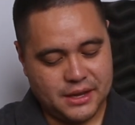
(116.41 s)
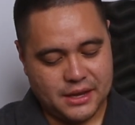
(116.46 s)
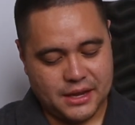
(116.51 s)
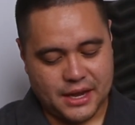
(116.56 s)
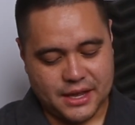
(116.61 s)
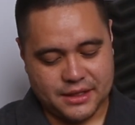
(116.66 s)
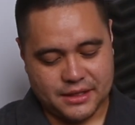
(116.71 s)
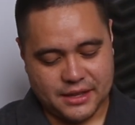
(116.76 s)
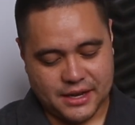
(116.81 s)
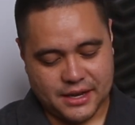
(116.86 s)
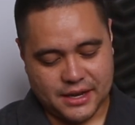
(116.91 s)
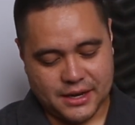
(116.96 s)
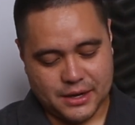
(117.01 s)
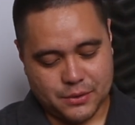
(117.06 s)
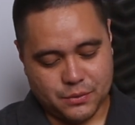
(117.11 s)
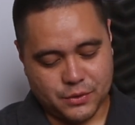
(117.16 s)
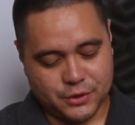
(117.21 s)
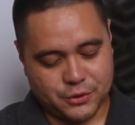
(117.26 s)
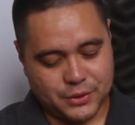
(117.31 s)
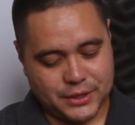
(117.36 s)
And
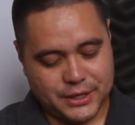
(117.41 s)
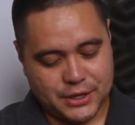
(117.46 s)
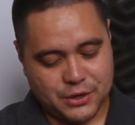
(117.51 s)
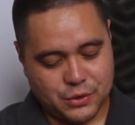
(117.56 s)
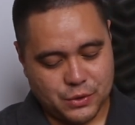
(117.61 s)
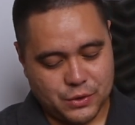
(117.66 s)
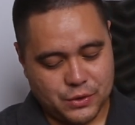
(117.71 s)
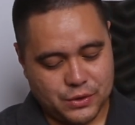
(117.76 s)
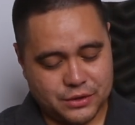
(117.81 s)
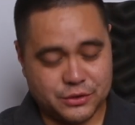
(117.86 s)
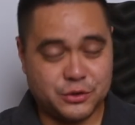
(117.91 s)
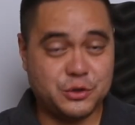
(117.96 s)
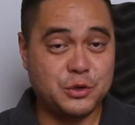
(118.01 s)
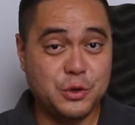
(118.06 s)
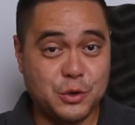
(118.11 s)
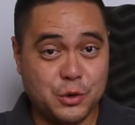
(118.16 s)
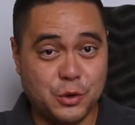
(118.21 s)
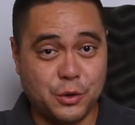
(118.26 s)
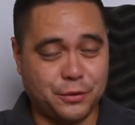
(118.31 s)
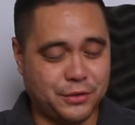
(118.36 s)
then what's really cool, two
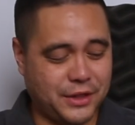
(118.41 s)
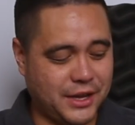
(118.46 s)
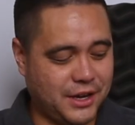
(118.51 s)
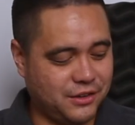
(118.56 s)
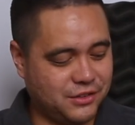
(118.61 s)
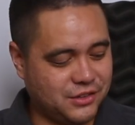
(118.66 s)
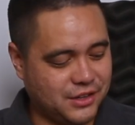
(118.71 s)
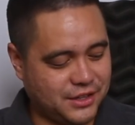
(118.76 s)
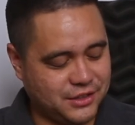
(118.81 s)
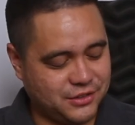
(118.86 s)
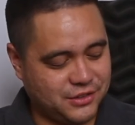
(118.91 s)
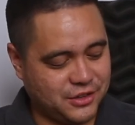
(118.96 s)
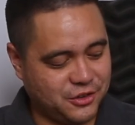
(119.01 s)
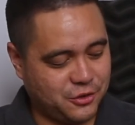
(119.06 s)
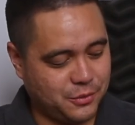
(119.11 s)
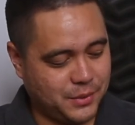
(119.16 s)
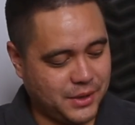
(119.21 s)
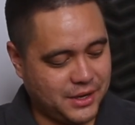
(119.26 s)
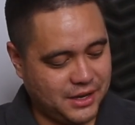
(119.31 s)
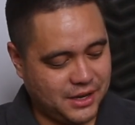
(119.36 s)
cool things on this
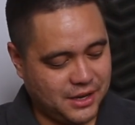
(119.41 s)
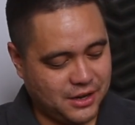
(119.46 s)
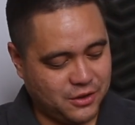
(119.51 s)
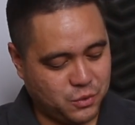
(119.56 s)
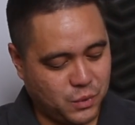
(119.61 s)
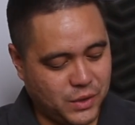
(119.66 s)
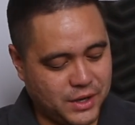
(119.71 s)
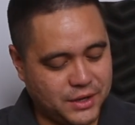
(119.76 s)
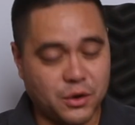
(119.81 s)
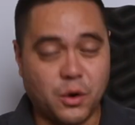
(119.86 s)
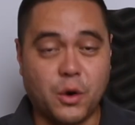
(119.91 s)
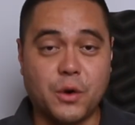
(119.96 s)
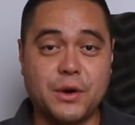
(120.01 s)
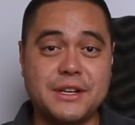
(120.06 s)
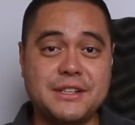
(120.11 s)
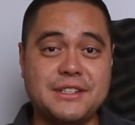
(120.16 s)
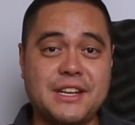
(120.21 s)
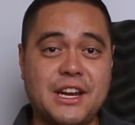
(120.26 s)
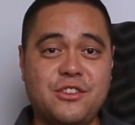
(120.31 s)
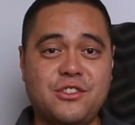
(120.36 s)
instrument is one, the
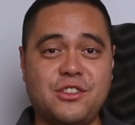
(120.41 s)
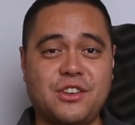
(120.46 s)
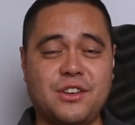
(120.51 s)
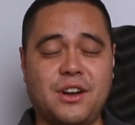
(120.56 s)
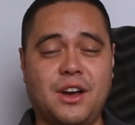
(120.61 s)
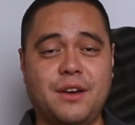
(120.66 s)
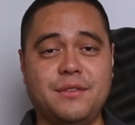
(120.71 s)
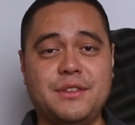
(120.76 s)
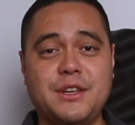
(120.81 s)
orientation of